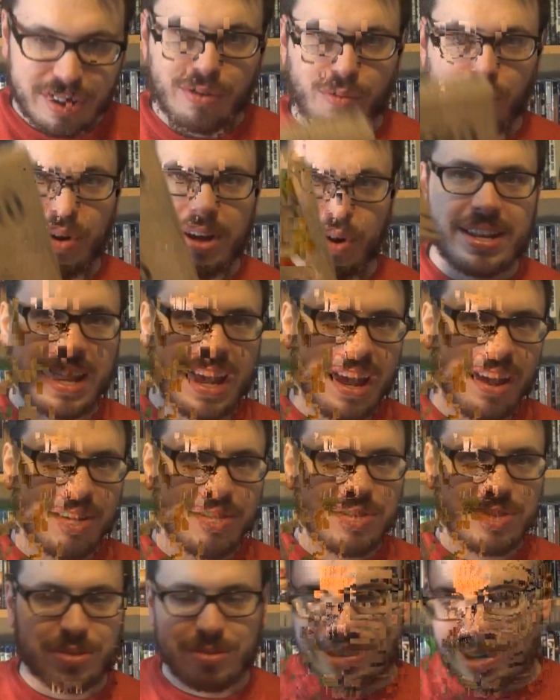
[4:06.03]
1
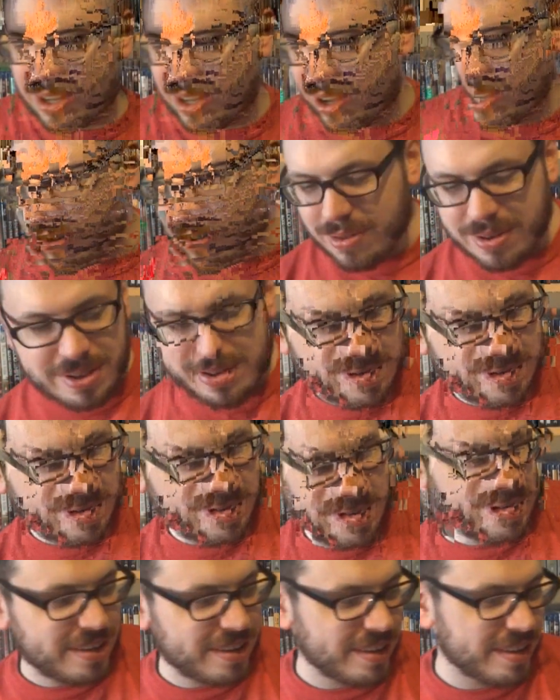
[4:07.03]
down, 2 to go.
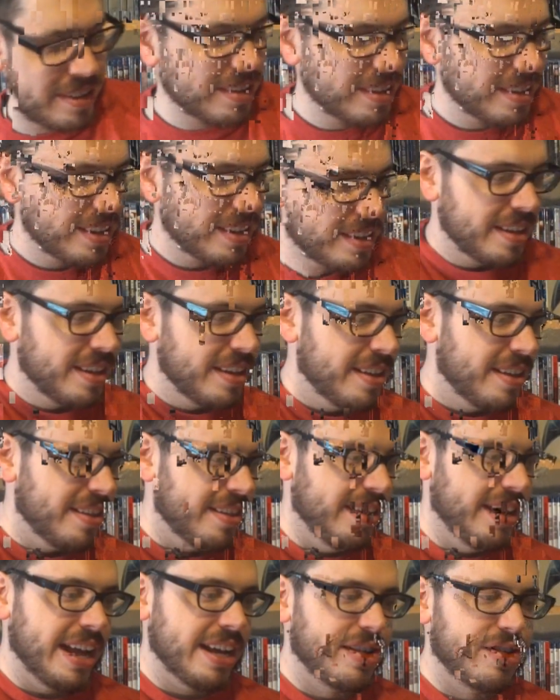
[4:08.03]

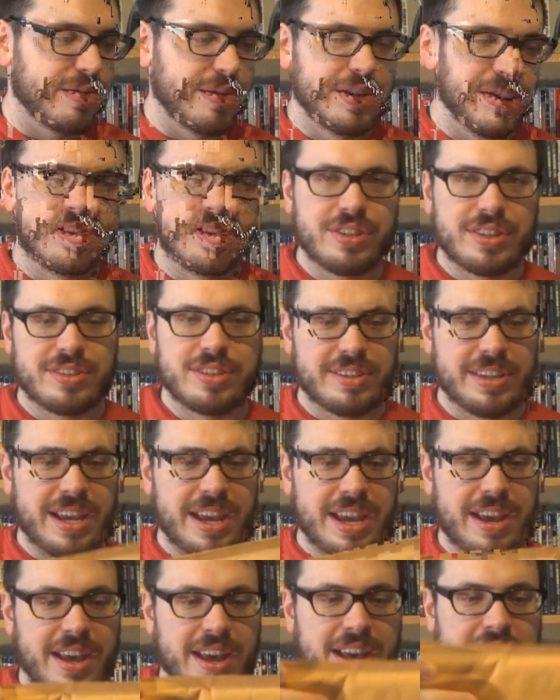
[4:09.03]
The next one's just
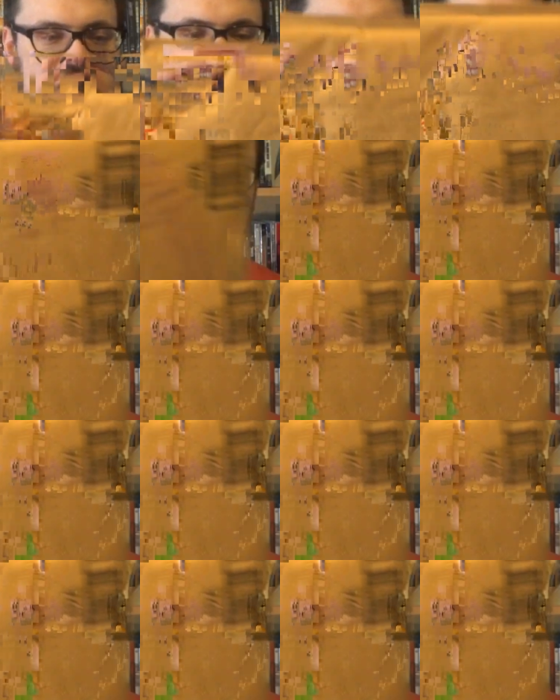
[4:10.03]
a